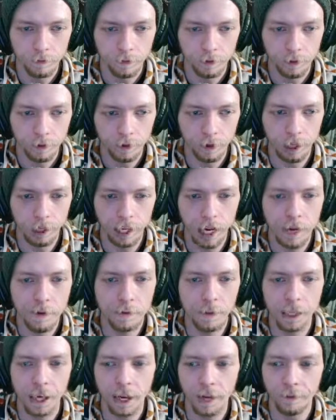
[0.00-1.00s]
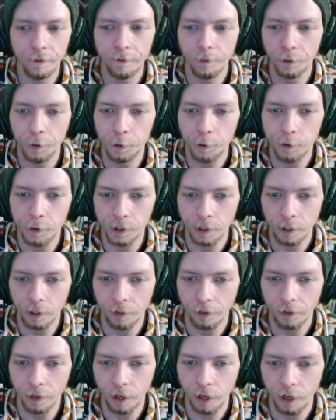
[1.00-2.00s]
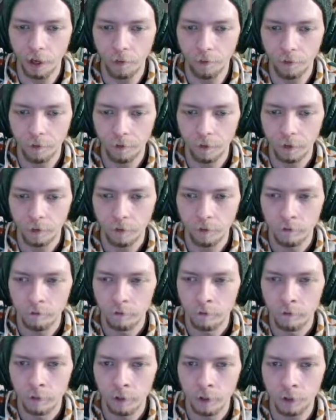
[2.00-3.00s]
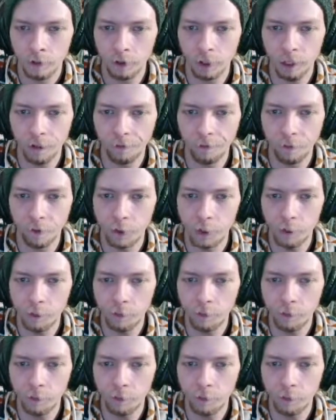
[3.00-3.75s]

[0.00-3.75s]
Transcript: like games that have flows like that. So like first